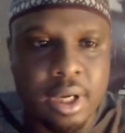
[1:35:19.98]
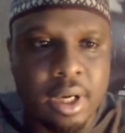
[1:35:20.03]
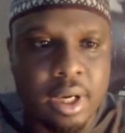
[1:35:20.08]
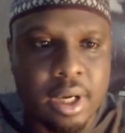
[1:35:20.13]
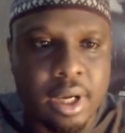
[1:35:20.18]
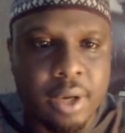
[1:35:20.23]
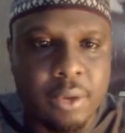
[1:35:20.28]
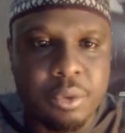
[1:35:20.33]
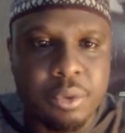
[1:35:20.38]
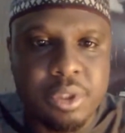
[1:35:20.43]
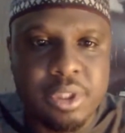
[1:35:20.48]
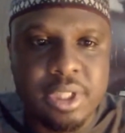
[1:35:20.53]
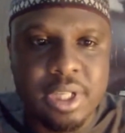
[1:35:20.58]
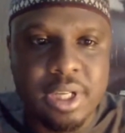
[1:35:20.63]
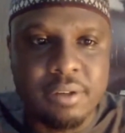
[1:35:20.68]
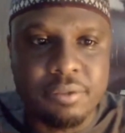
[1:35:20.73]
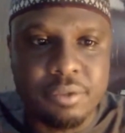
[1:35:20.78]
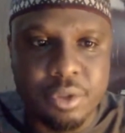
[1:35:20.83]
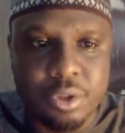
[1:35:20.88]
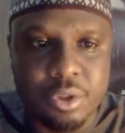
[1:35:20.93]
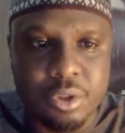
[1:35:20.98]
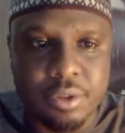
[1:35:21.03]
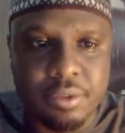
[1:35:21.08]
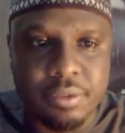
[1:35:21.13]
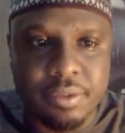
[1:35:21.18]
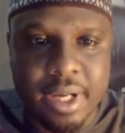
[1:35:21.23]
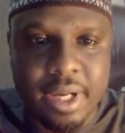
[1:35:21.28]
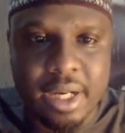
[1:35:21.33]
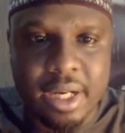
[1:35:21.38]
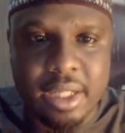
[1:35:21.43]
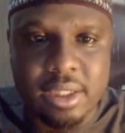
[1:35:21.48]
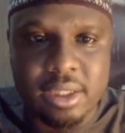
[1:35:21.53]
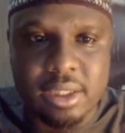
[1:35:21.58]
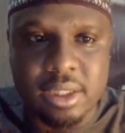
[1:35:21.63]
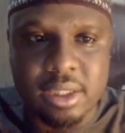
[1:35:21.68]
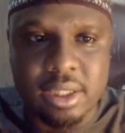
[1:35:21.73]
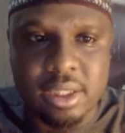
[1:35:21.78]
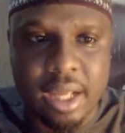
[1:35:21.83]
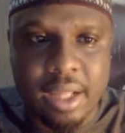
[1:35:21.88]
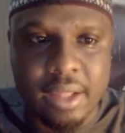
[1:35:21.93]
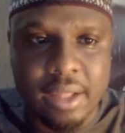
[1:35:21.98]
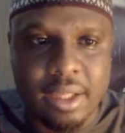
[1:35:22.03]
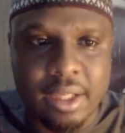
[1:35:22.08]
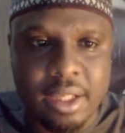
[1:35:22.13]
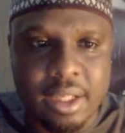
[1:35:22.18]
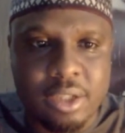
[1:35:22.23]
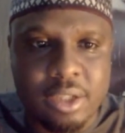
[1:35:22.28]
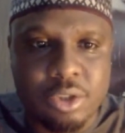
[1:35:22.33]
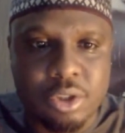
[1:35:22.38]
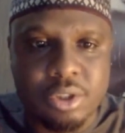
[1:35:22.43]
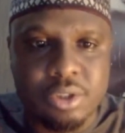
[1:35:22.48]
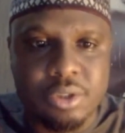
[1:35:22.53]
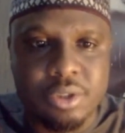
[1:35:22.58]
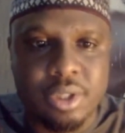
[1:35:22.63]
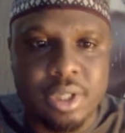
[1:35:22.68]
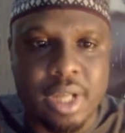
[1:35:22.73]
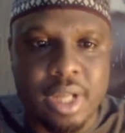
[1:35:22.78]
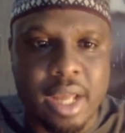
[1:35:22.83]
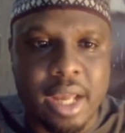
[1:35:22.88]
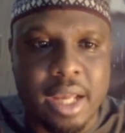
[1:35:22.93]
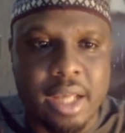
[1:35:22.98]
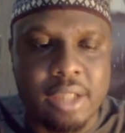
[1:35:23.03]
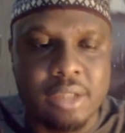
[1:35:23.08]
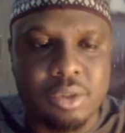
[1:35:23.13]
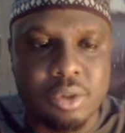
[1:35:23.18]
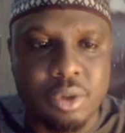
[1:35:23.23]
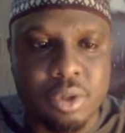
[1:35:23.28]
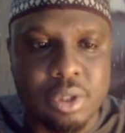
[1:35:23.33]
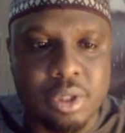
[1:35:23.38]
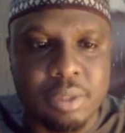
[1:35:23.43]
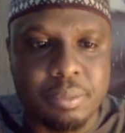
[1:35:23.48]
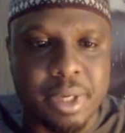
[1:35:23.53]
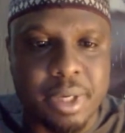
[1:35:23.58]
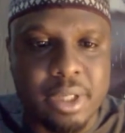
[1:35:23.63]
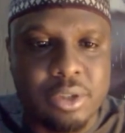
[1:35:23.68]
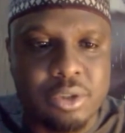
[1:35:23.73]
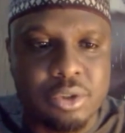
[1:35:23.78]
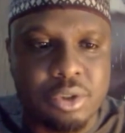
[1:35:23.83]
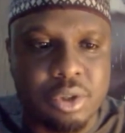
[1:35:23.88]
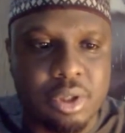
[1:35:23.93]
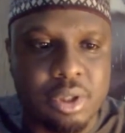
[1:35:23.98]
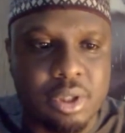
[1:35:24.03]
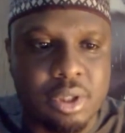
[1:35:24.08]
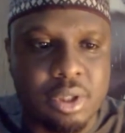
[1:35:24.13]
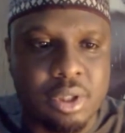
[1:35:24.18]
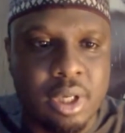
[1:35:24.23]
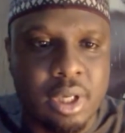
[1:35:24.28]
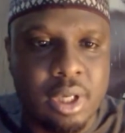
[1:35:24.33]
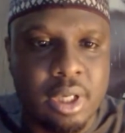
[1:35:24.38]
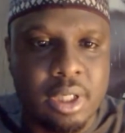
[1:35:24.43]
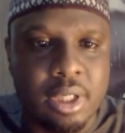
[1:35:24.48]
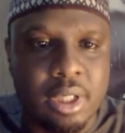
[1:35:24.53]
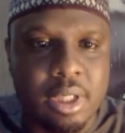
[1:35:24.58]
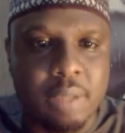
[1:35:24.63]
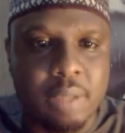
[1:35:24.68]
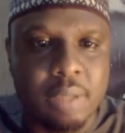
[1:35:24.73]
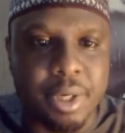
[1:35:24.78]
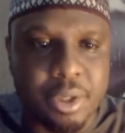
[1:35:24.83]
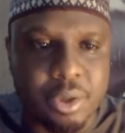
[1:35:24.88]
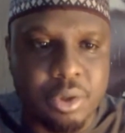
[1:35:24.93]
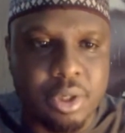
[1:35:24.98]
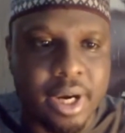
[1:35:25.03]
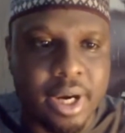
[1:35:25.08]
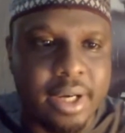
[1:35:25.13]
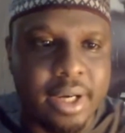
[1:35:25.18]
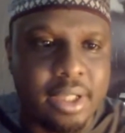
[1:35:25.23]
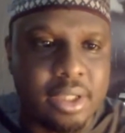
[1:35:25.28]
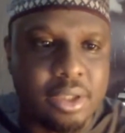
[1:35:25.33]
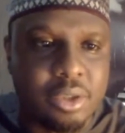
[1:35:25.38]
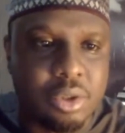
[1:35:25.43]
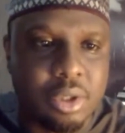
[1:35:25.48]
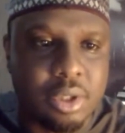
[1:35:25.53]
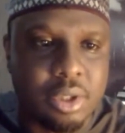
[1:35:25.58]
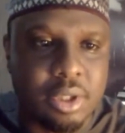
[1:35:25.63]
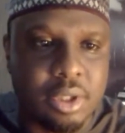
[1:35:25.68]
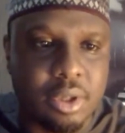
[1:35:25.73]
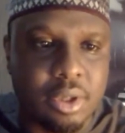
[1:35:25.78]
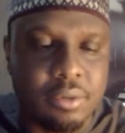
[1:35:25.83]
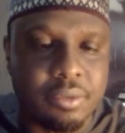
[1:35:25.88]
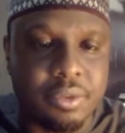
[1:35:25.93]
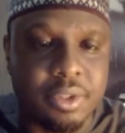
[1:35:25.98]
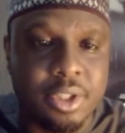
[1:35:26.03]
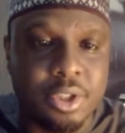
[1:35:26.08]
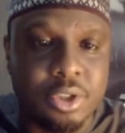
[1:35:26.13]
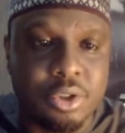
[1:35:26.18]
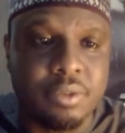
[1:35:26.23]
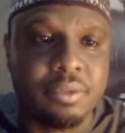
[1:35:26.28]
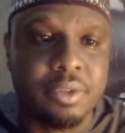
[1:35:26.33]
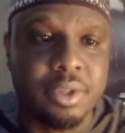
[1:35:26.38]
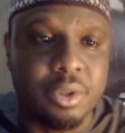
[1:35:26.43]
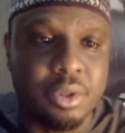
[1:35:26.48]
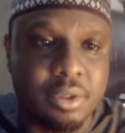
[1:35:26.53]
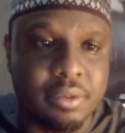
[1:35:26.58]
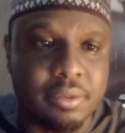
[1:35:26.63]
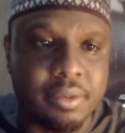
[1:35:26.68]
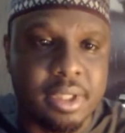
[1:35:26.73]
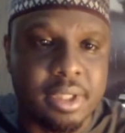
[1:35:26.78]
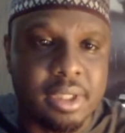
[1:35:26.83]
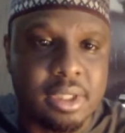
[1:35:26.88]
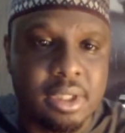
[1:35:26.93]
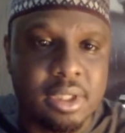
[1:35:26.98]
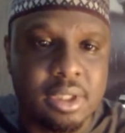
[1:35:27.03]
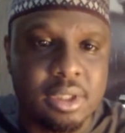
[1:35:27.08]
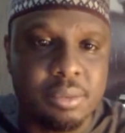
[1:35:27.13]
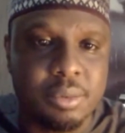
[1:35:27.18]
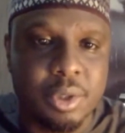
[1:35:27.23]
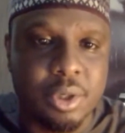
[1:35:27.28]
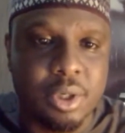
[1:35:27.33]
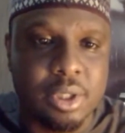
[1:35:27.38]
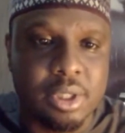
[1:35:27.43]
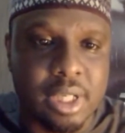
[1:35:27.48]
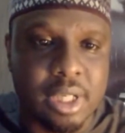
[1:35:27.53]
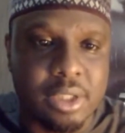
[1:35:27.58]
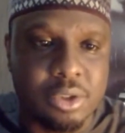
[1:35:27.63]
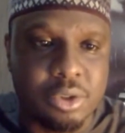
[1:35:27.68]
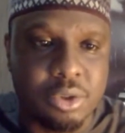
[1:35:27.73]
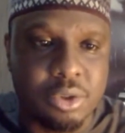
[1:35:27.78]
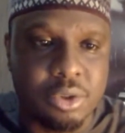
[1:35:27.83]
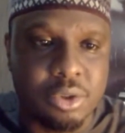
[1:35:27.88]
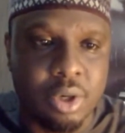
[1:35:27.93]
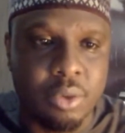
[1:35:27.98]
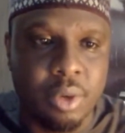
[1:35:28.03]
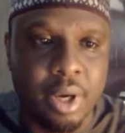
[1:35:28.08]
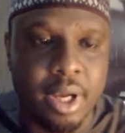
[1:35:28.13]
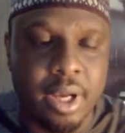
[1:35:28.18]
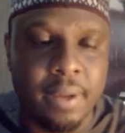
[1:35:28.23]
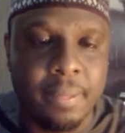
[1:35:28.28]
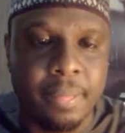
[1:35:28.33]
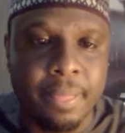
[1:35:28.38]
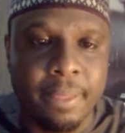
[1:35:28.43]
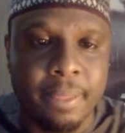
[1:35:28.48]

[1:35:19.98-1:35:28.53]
equity and future financing, I think it just relies or depends on the peculiarity of each of the universities, because as you are aware,